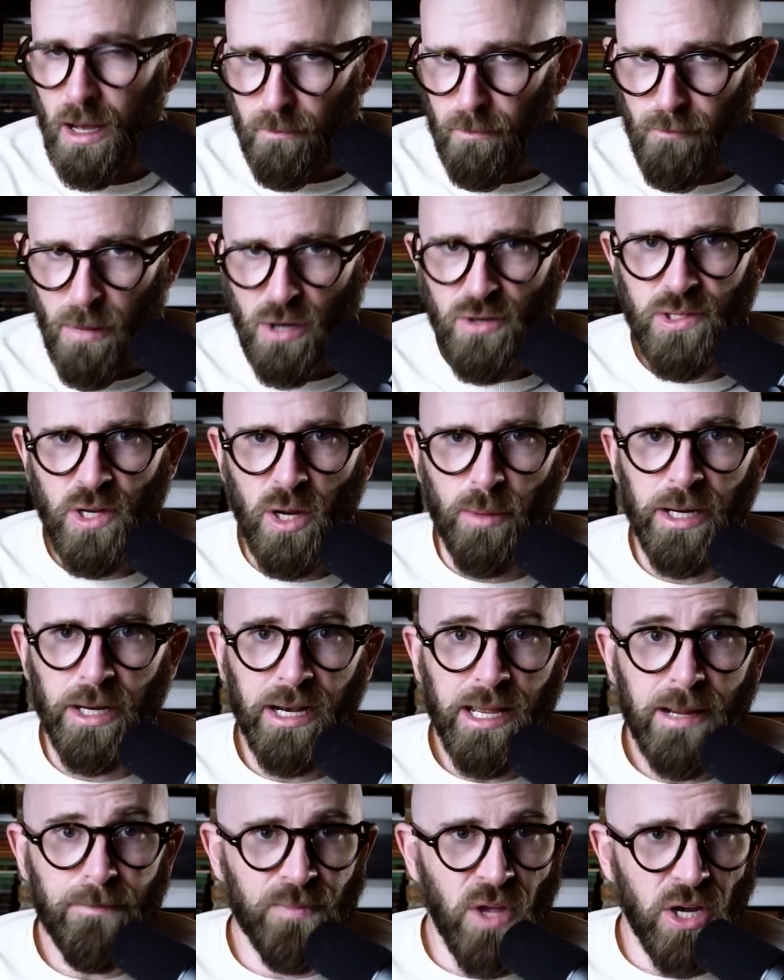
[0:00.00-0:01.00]
Most
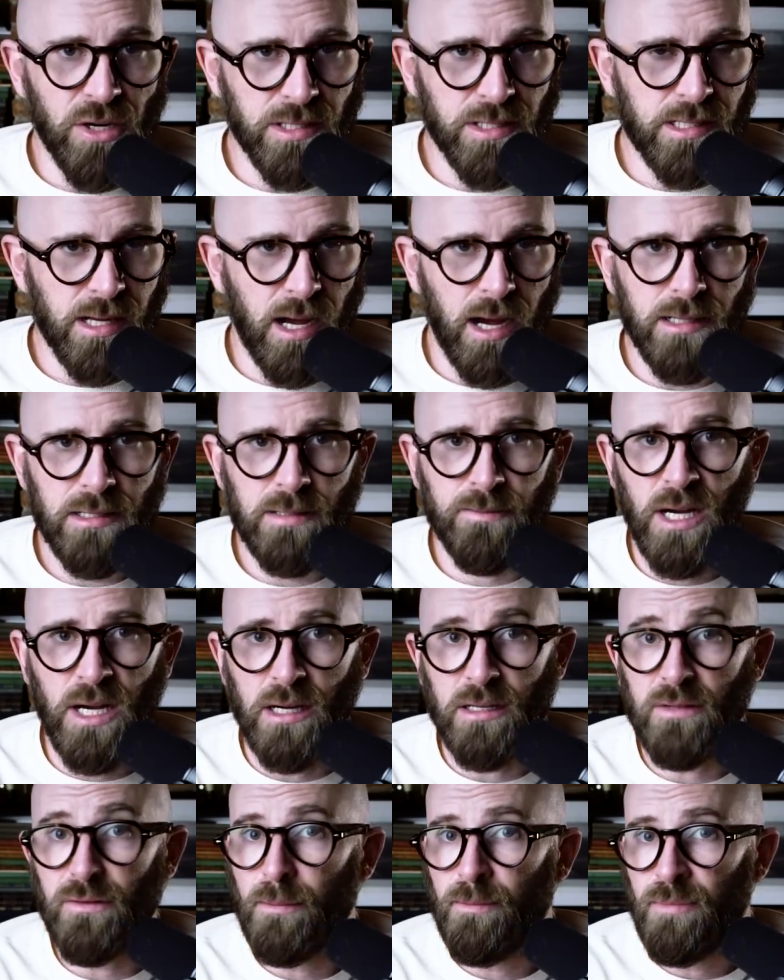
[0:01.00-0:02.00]
commonly, those stars are
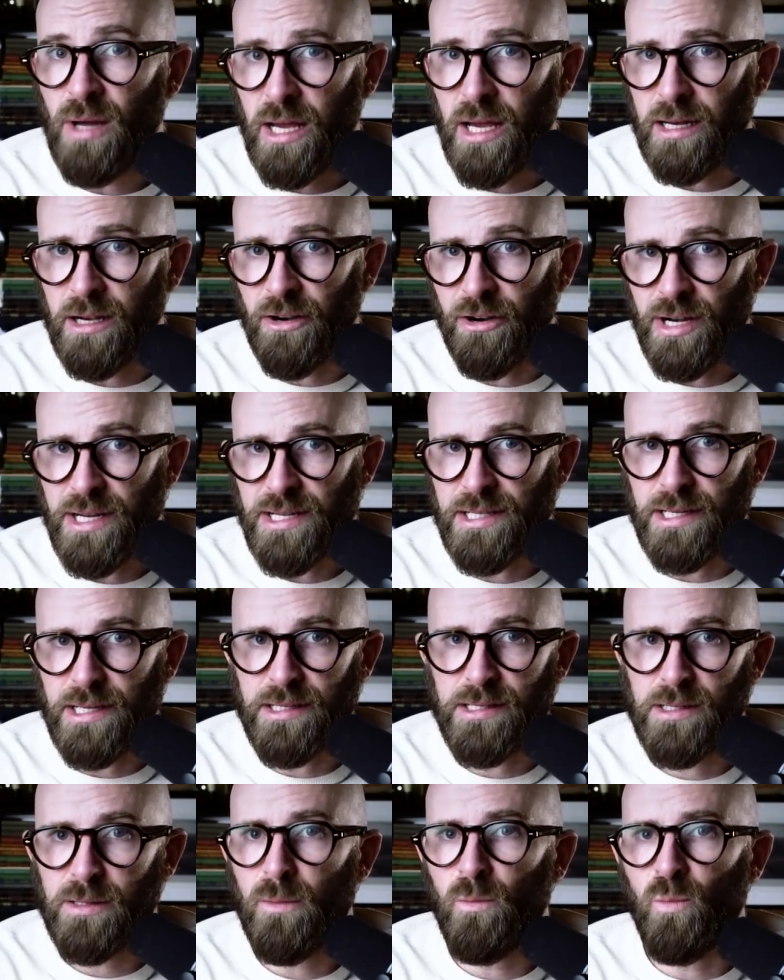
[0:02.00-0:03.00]
part of a binary
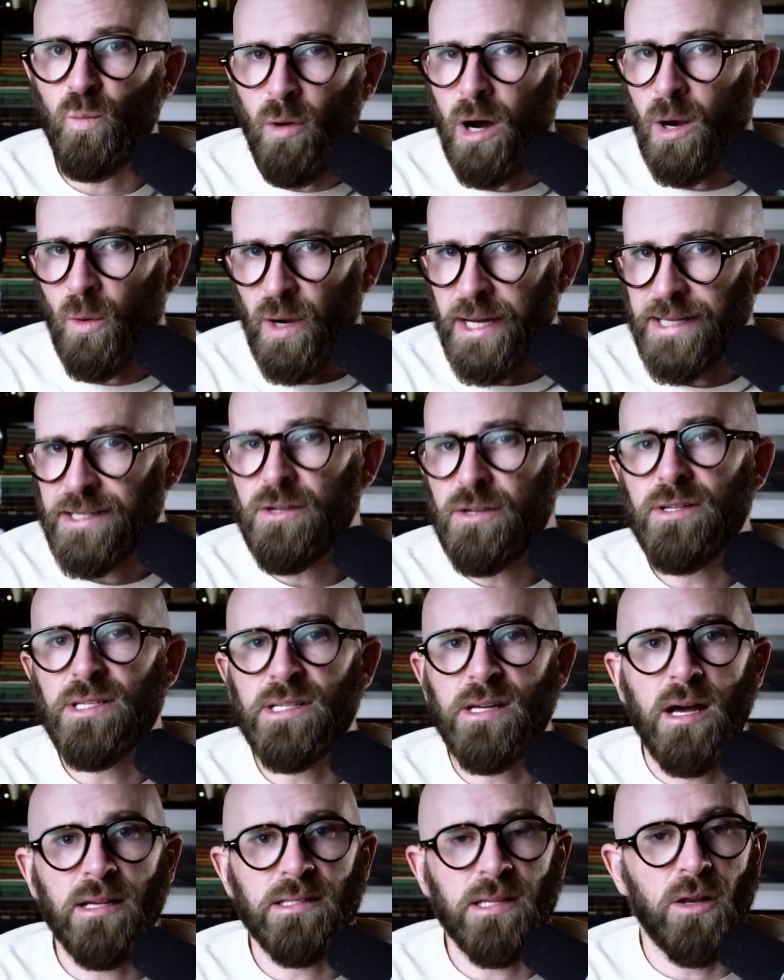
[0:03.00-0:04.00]
system, one where two
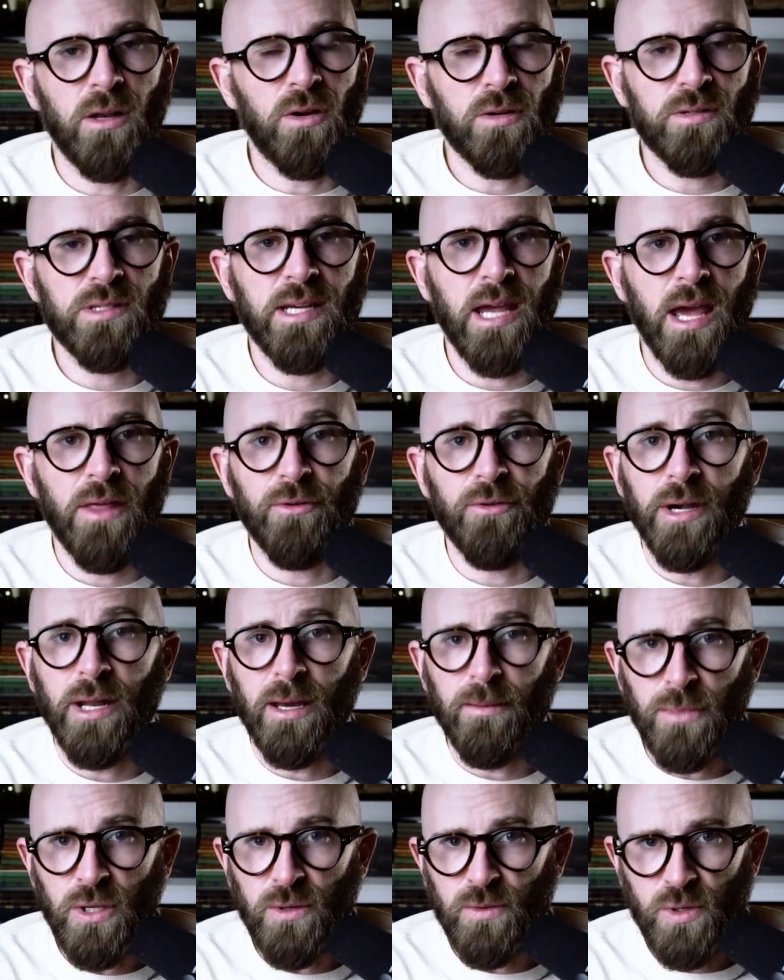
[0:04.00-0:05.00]
stars are locked together in
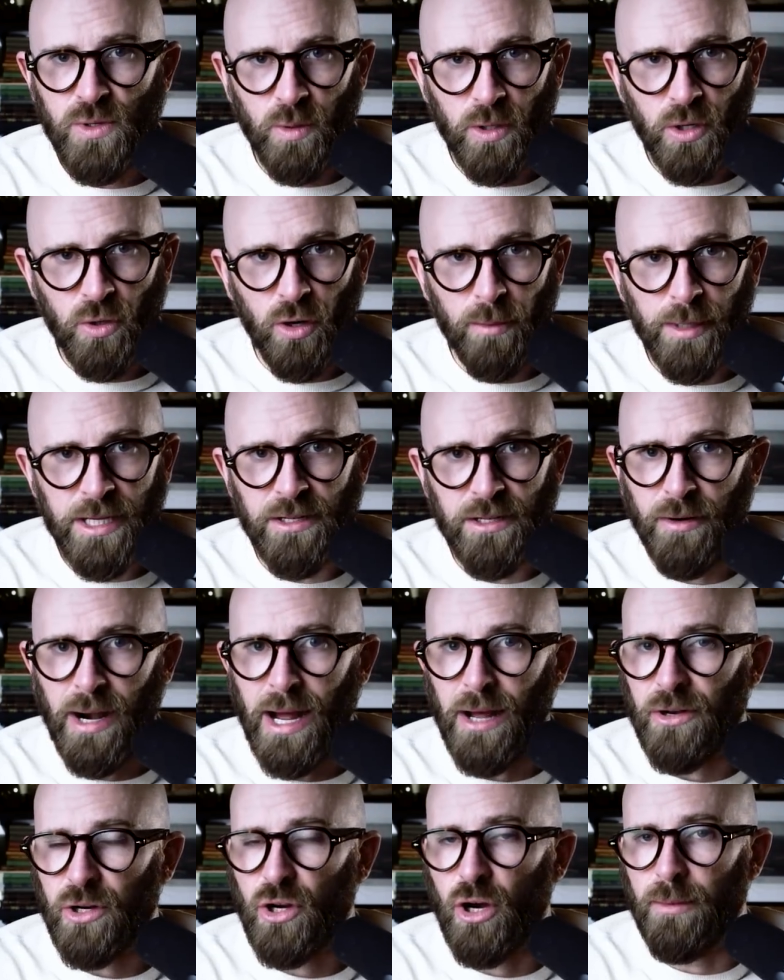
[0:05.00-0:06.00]
a mutual orbit
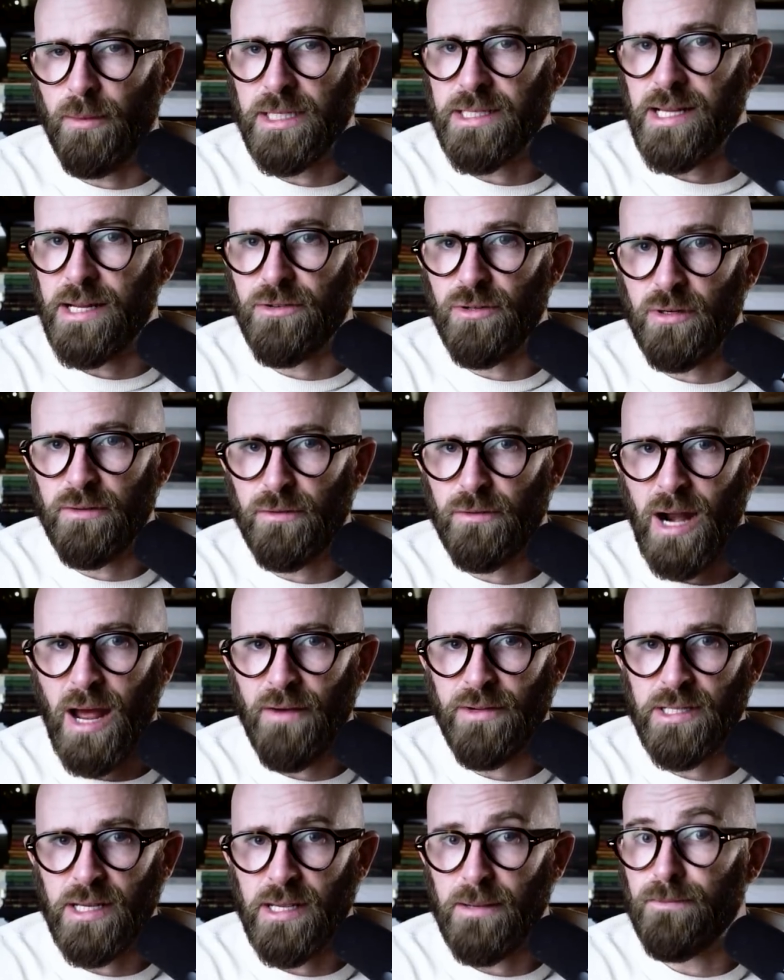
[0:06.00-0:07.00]
around a common center of
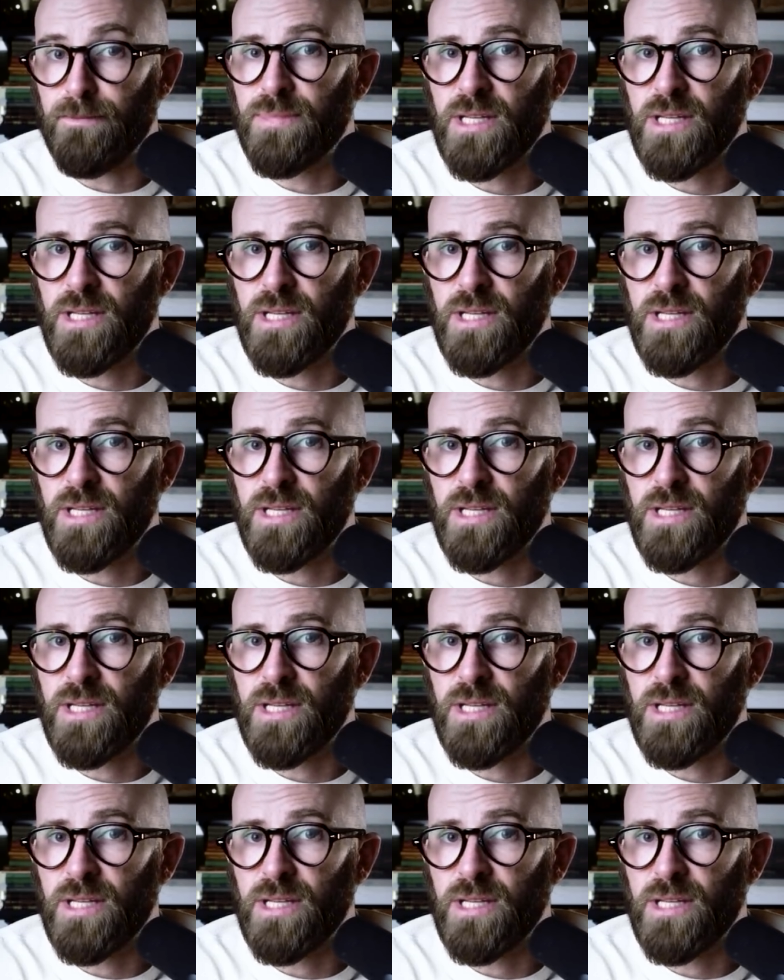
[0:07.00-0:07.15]
gravity.